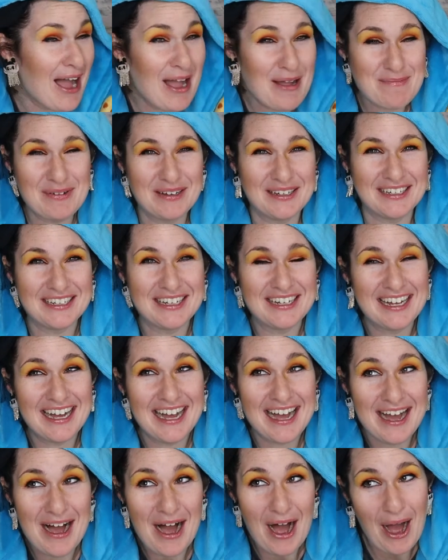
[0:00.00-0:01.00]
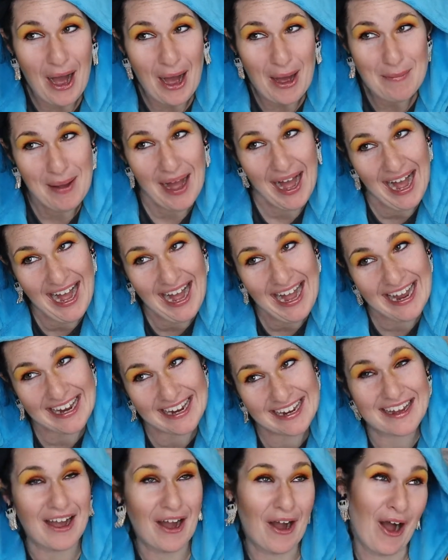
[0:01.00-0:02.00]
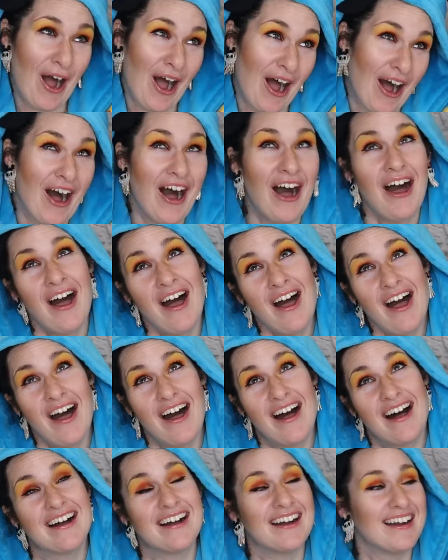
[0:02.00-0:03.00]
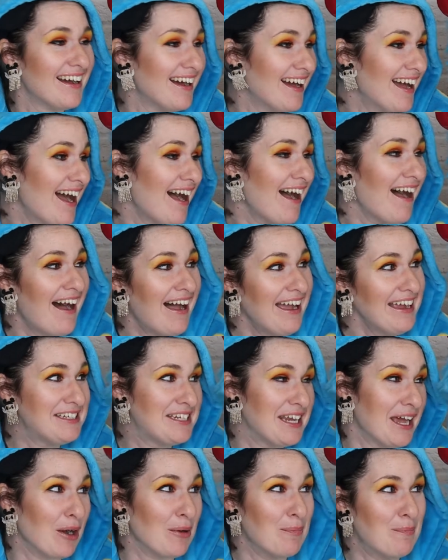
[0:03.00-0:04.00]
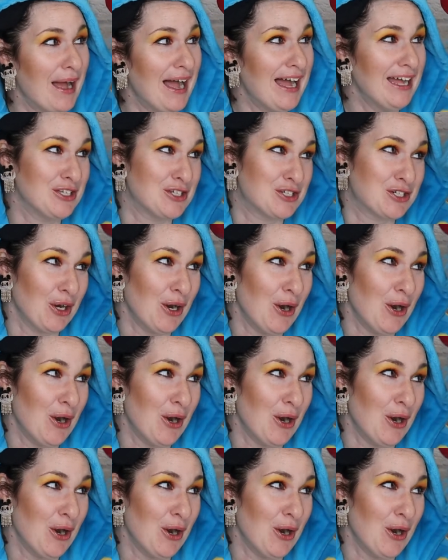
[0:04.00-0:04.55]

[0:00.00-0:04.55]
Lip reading: I'm Hank. Ha ha. I tell bad jokes.